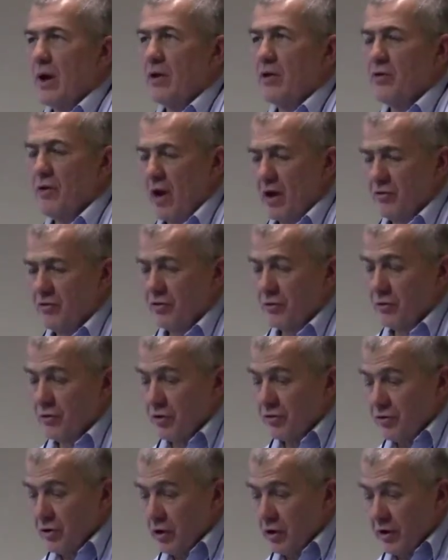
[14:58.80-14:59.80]
As you
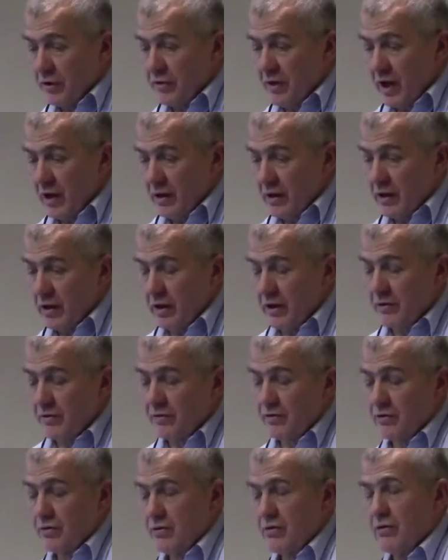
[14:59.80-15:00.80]
just look at that
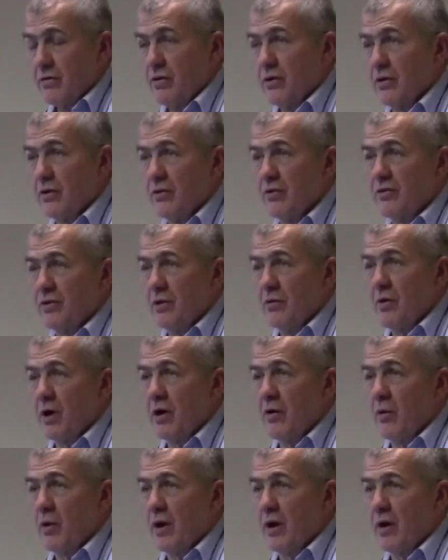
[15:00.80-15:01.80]
list, you can see
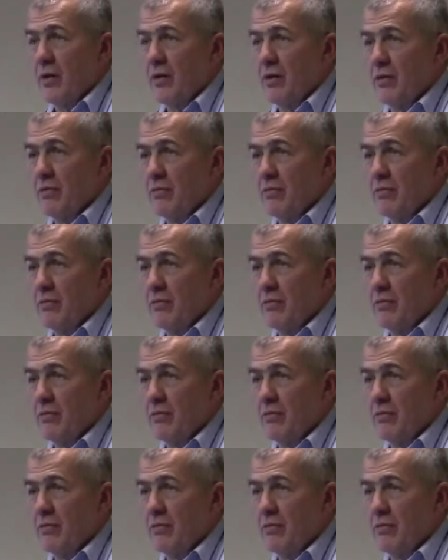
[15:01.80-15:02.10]
right away